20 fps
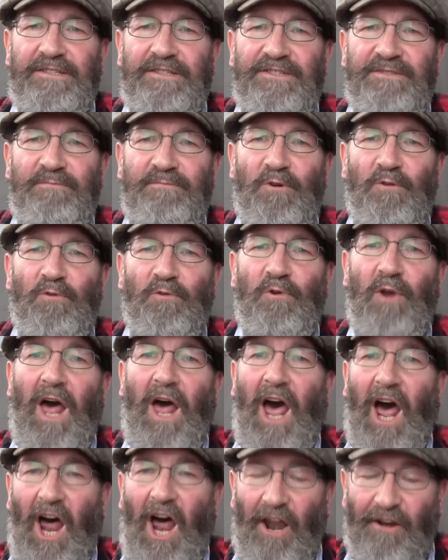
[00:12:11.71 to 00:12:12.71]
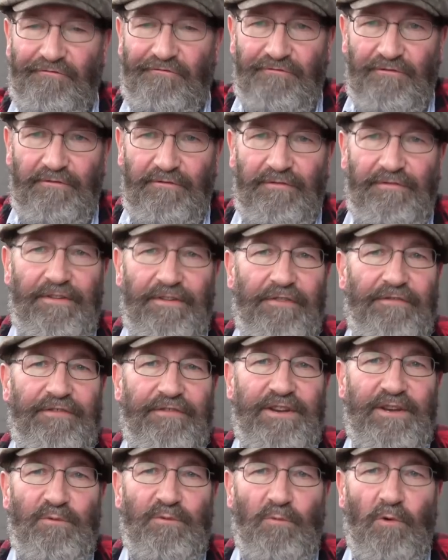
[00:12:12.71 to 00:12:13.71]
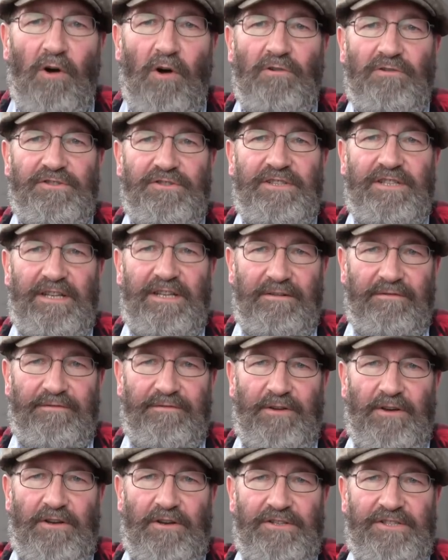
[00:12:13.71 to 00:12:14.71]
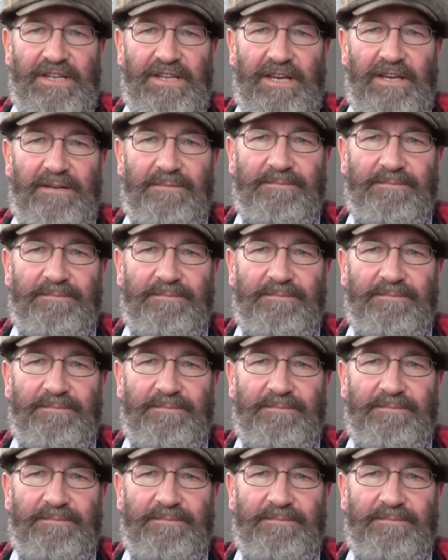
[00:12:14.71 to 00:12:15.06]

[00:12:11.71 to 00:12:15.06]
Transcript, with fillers: small 150 watt inverter?